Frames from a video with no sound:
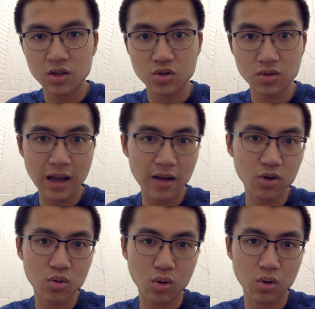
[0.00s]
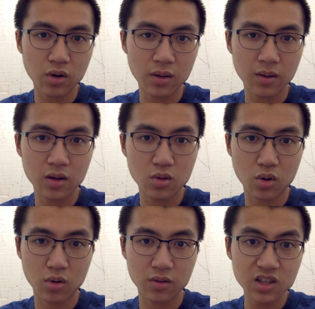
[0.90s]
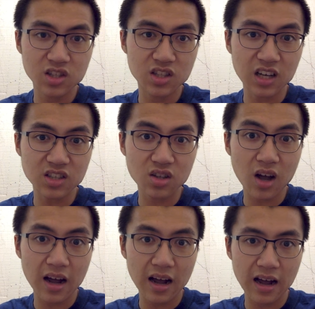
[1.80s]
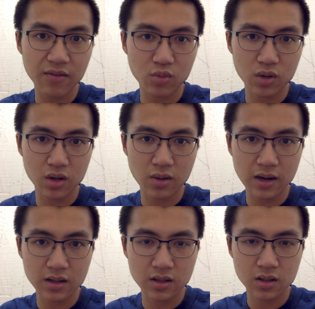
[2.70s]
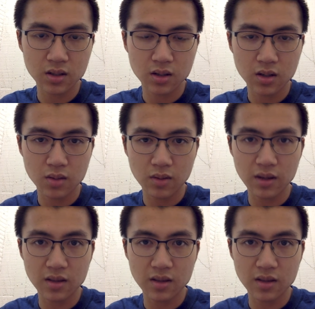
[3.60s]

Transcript: So now the Kroger. This does not have the redirect, right?